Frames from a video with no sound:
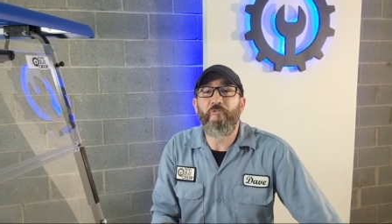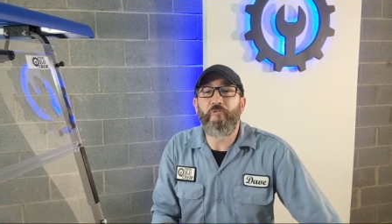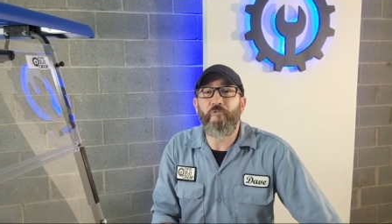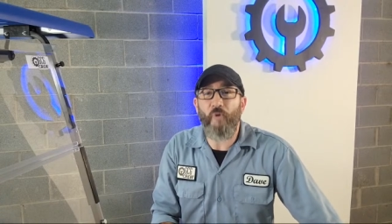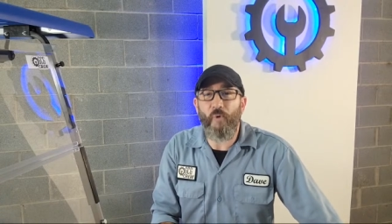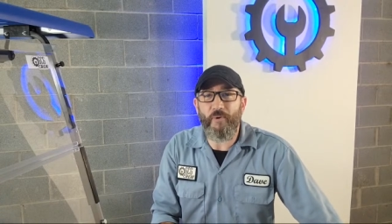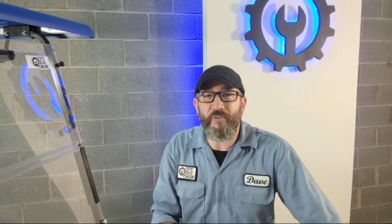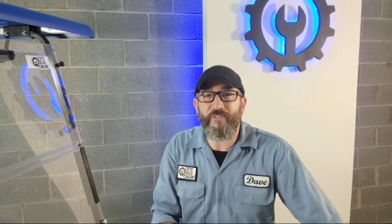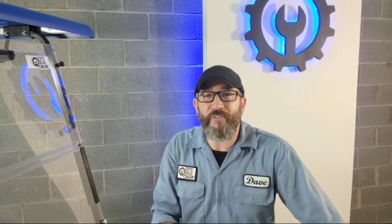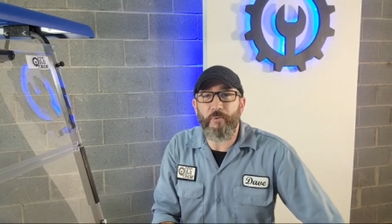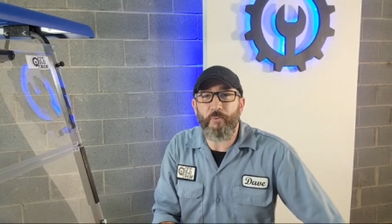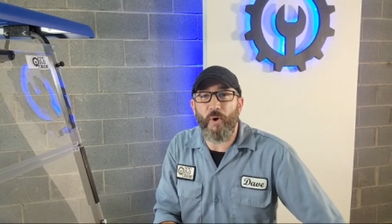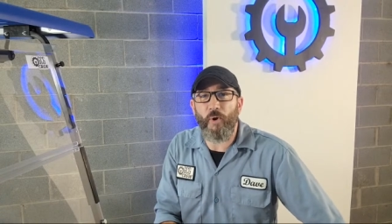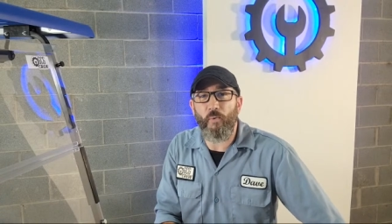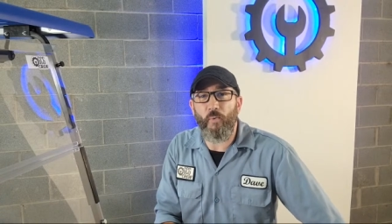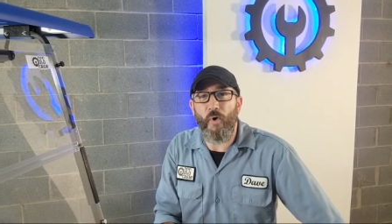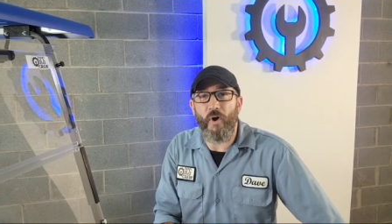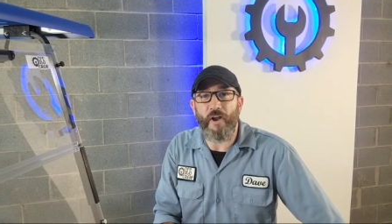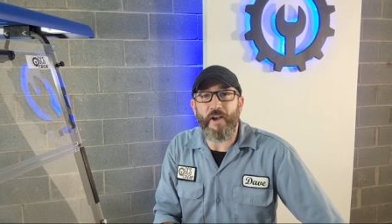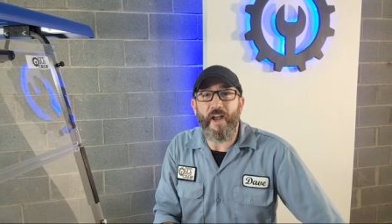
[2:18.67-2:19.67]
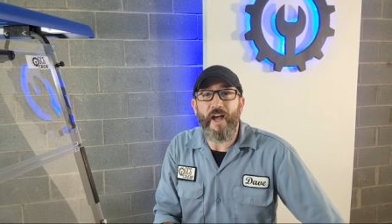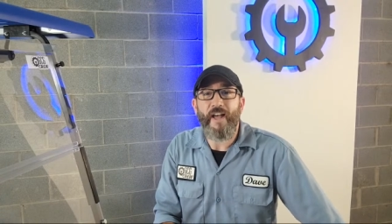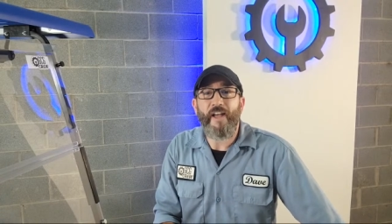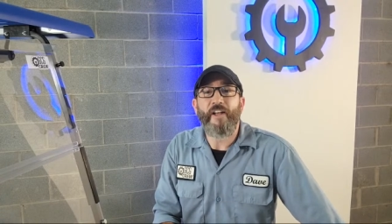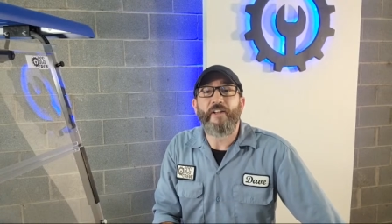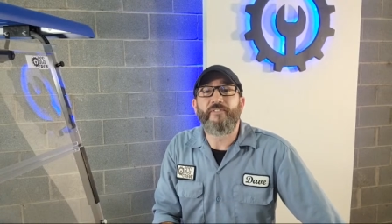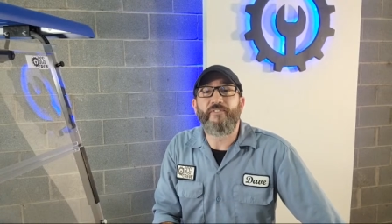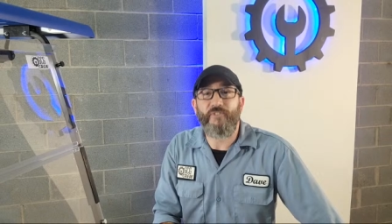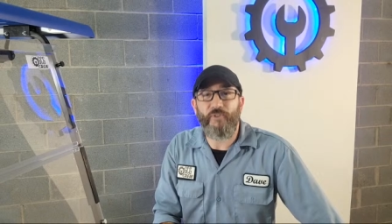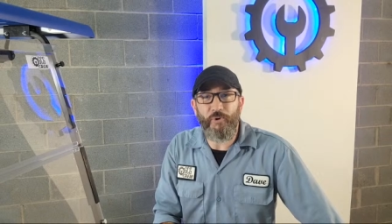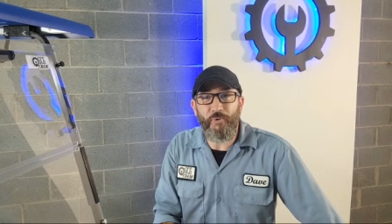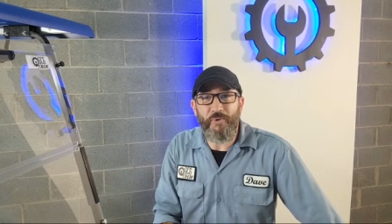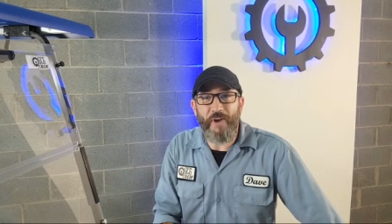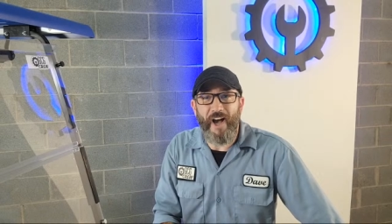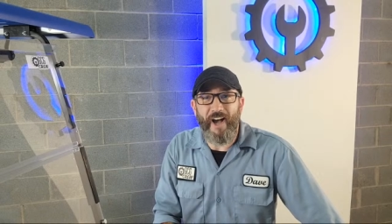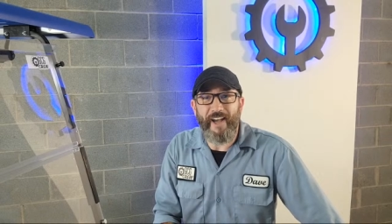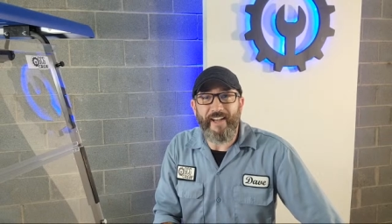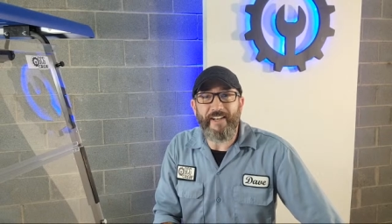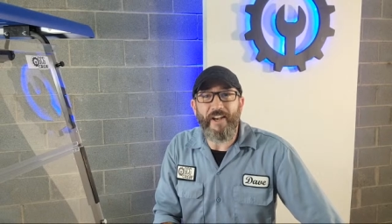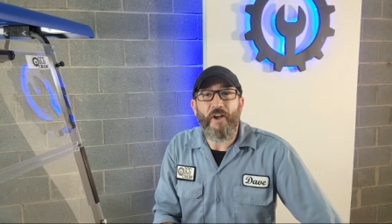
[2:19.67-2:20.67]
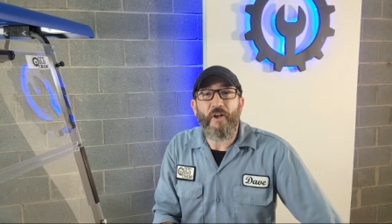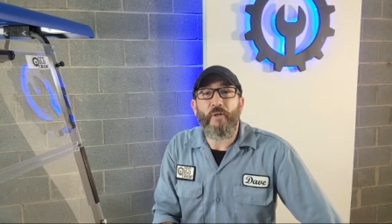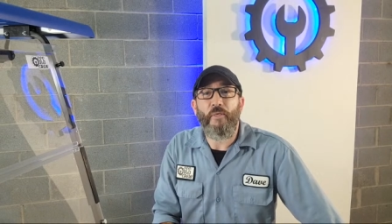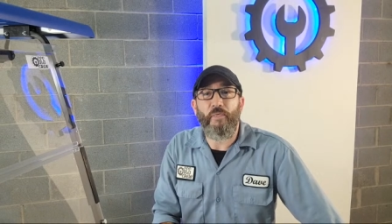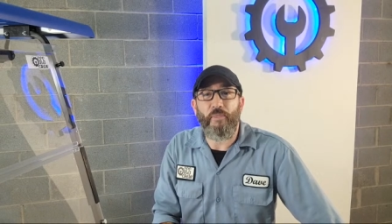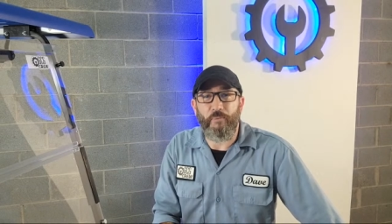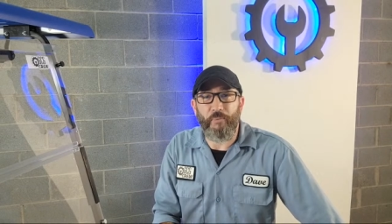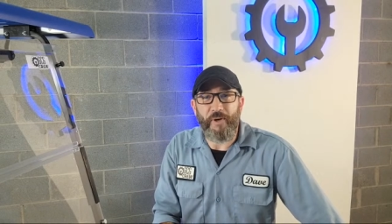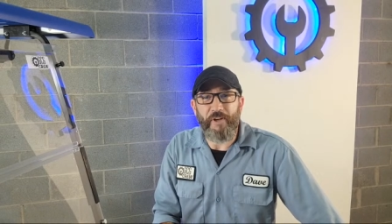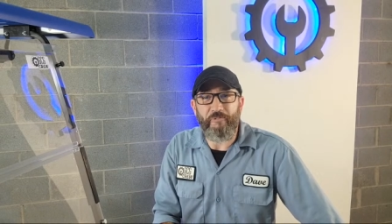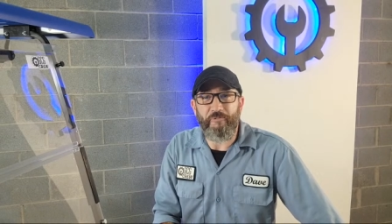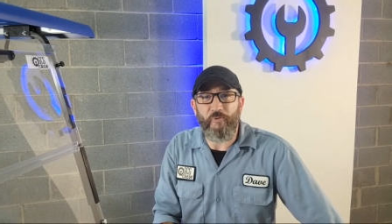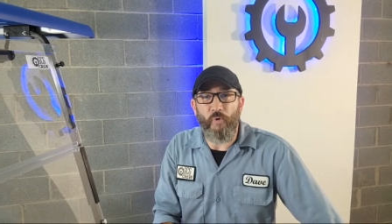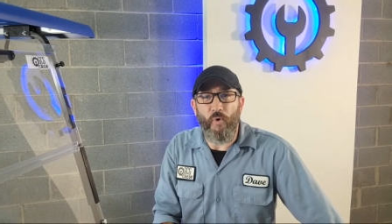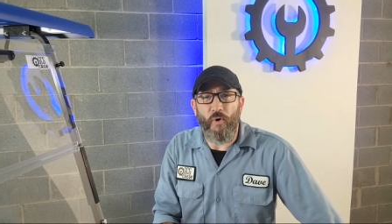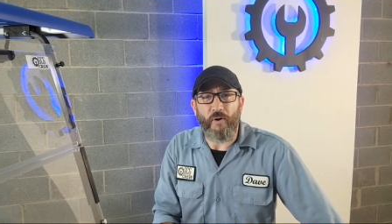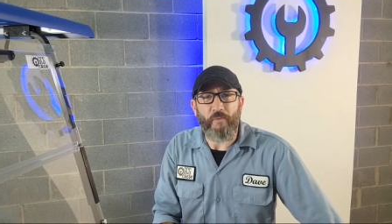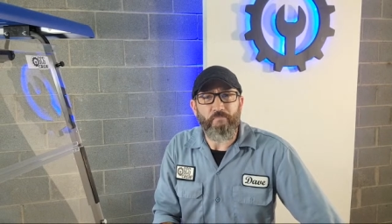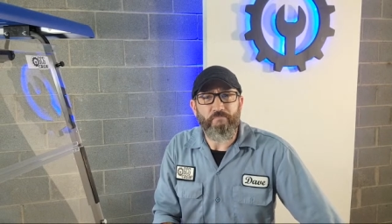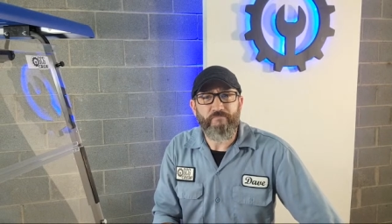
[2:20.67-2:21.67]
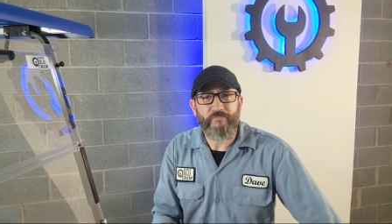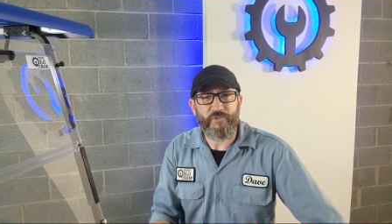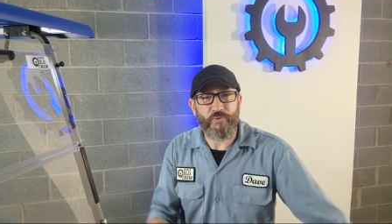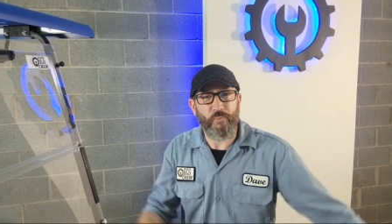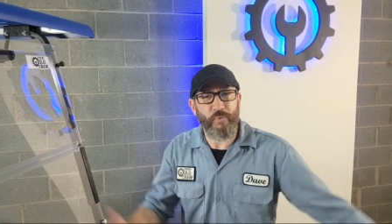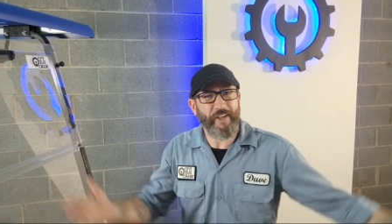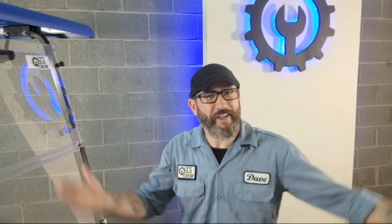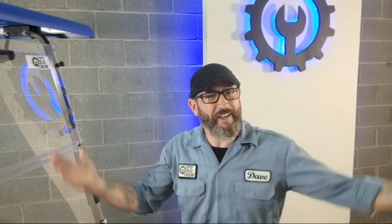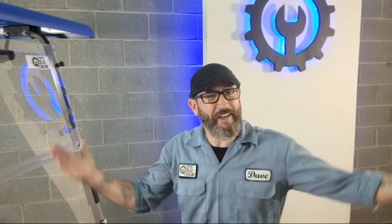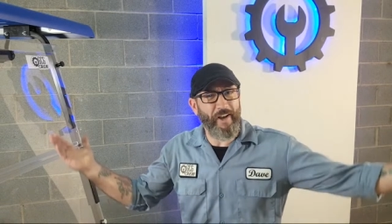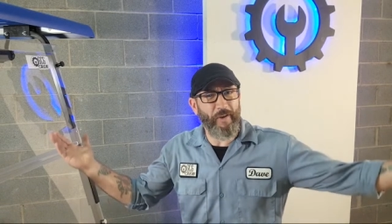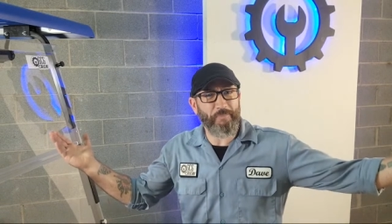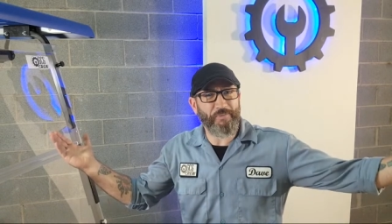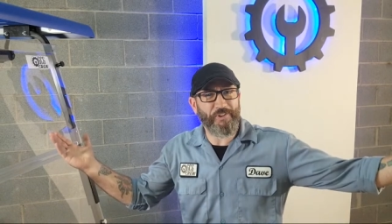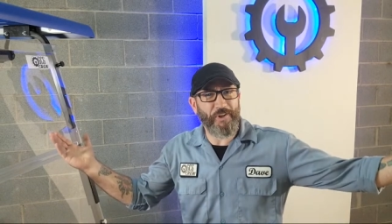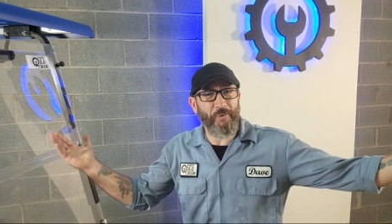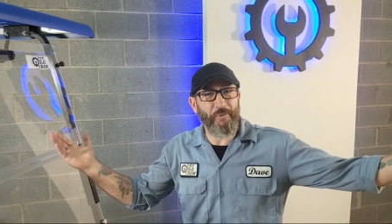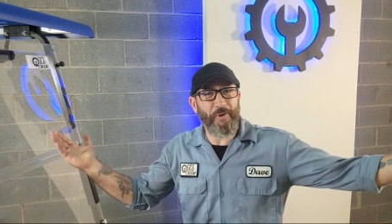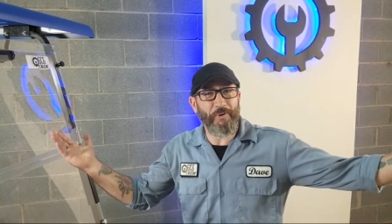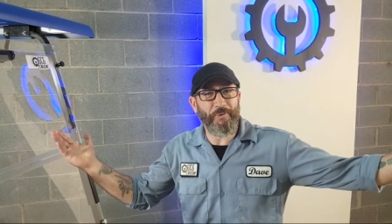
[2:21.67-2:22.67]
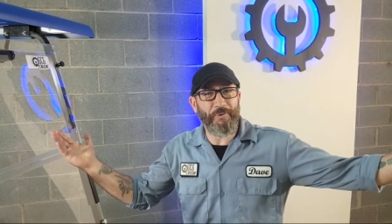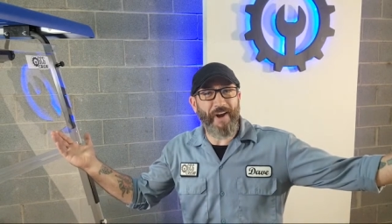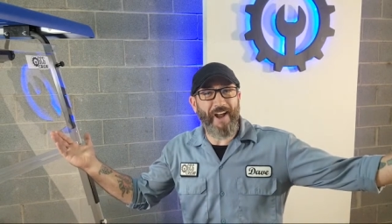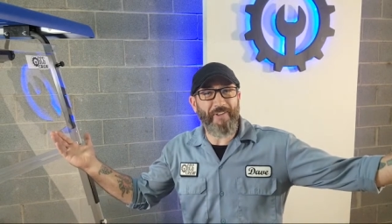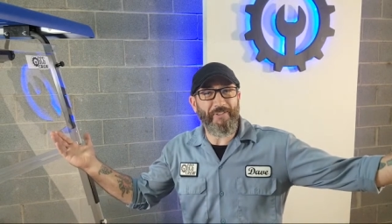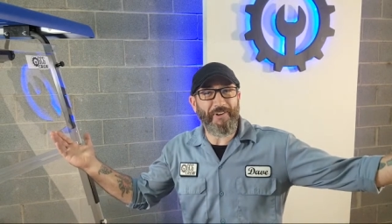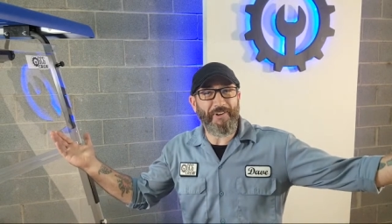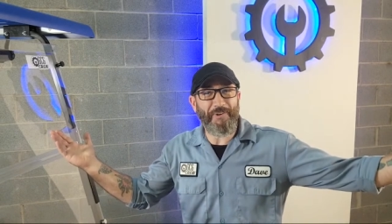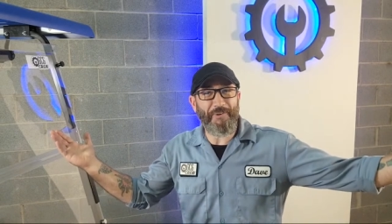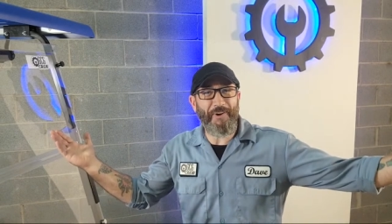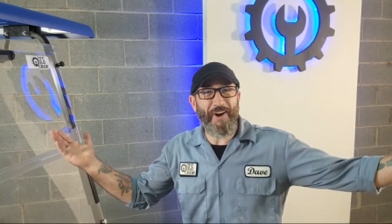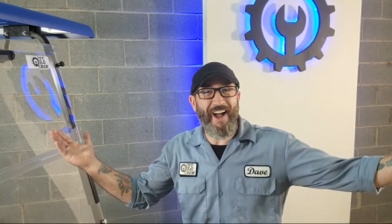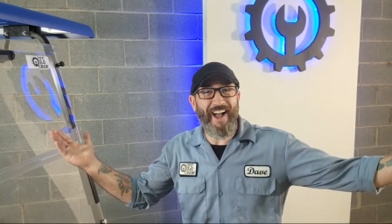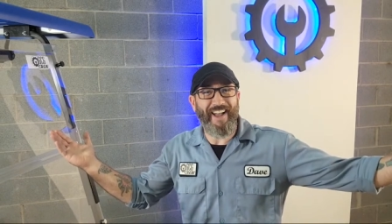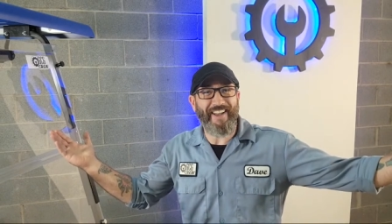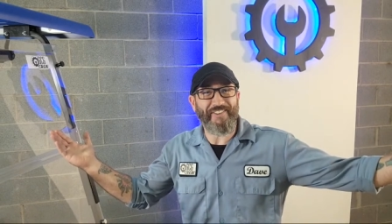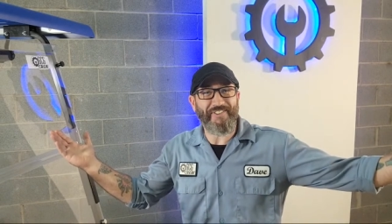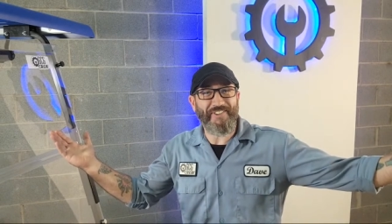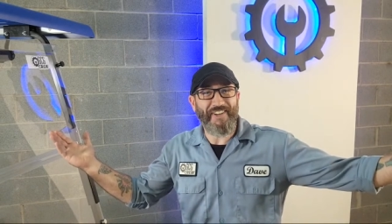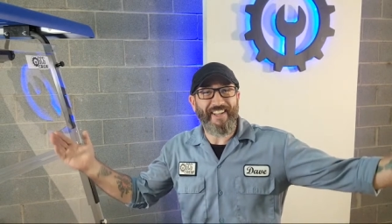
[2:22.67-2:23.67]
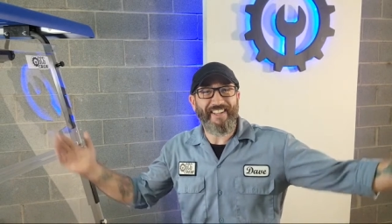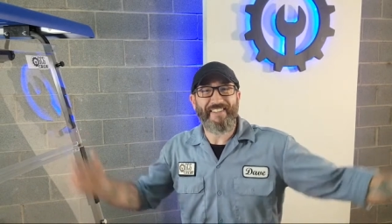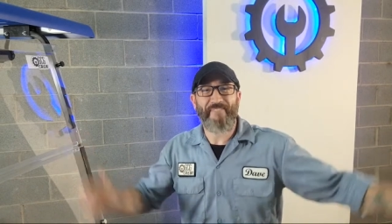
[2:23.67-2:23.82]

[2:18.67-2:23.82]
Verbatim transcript: four oh one, two nine three four so we can help show you around the garage.